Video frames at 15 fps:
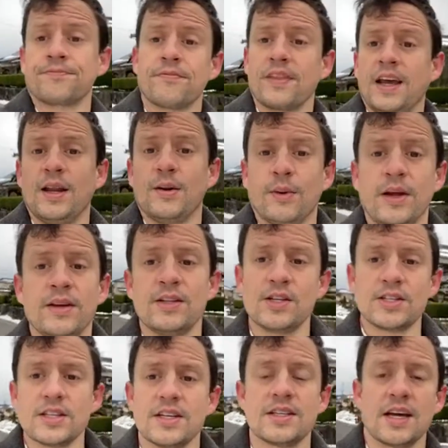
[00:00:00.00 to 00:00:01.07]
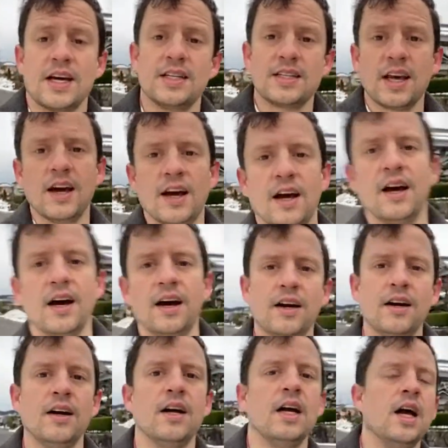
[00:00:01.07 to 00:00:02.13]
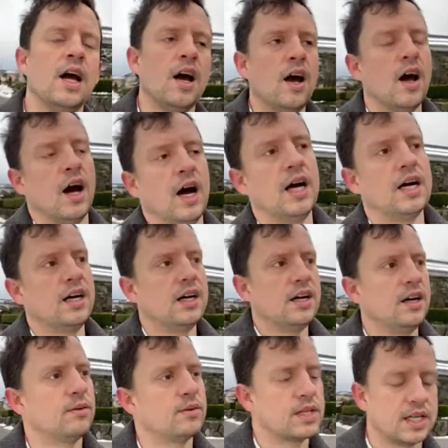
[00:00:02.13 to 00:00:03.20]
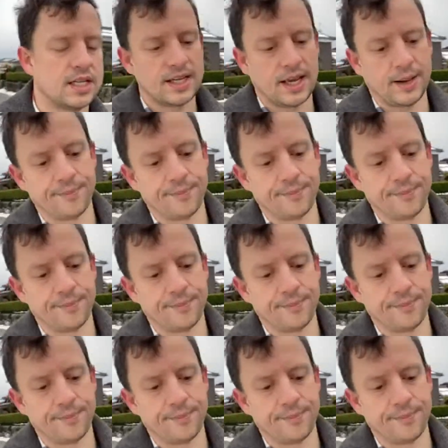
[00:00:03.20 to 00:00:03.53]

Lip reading: anyway, just an aside. What was I gonna say?